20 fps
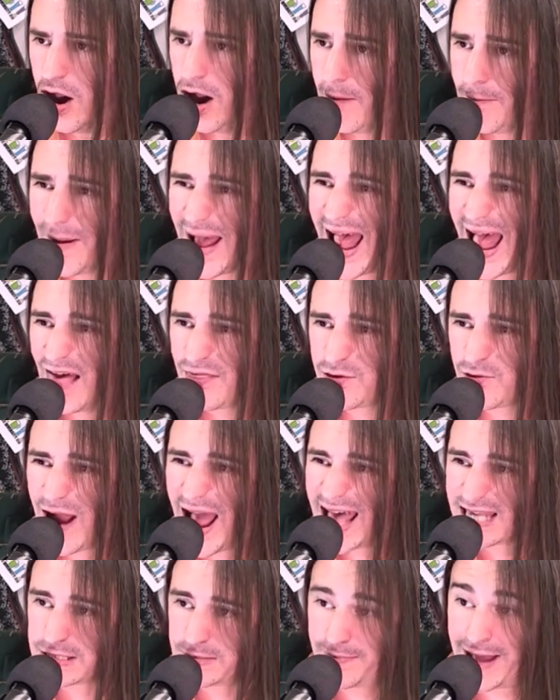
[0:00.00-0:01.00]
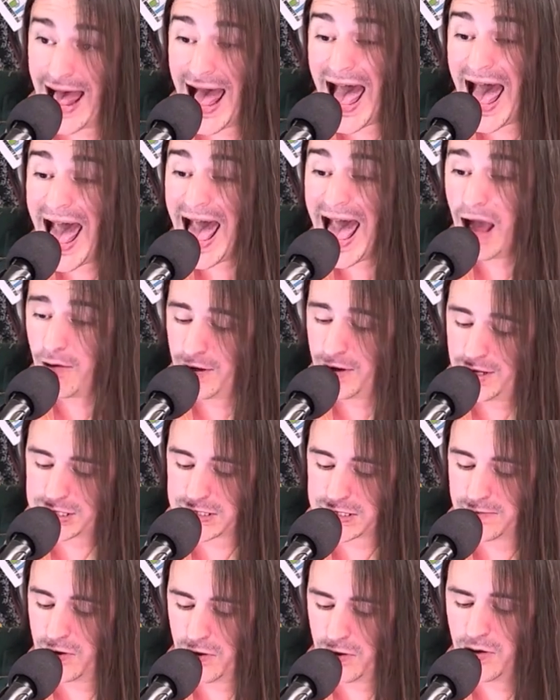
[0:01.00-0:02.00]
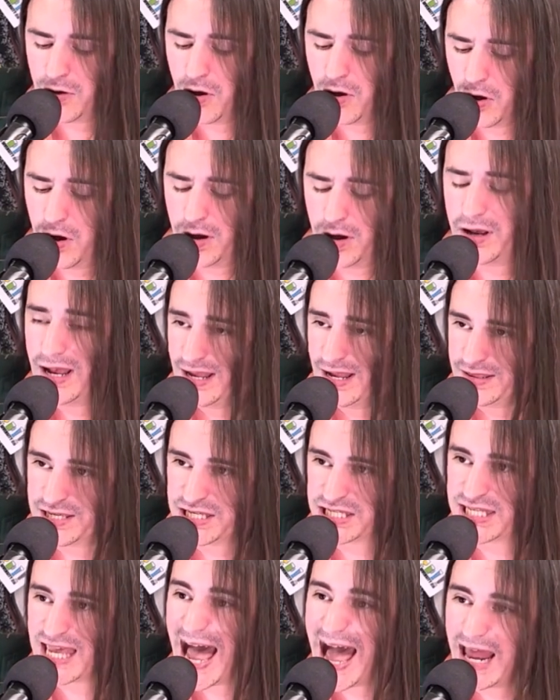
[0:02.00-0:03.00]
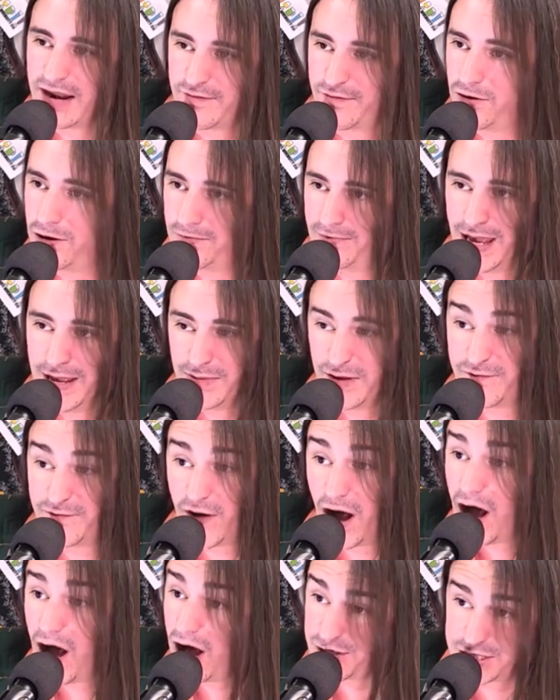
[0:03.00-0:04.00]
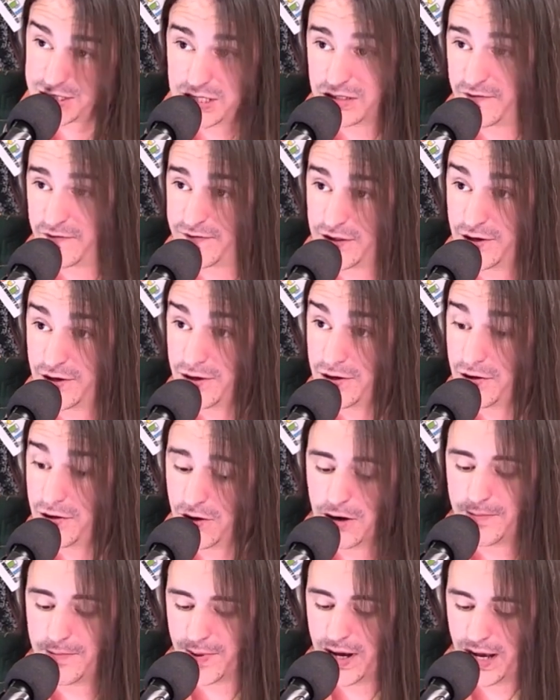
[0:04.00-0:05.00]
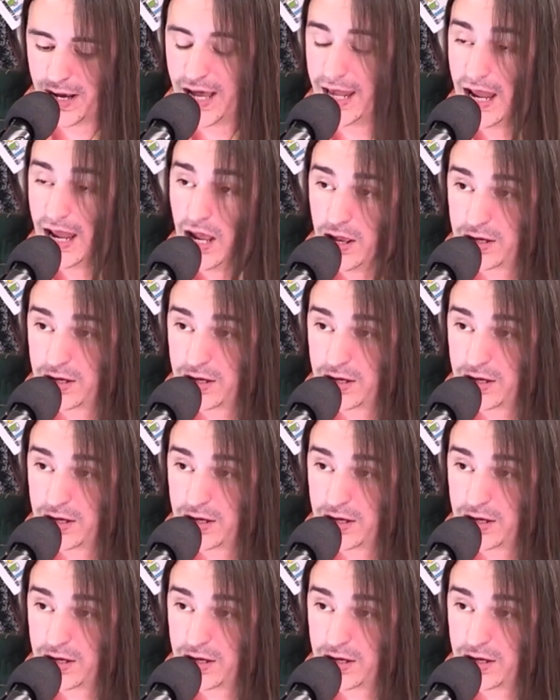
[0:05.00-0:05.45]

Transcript: her path crossed mine once more. The sight of her made me fall to the floor, but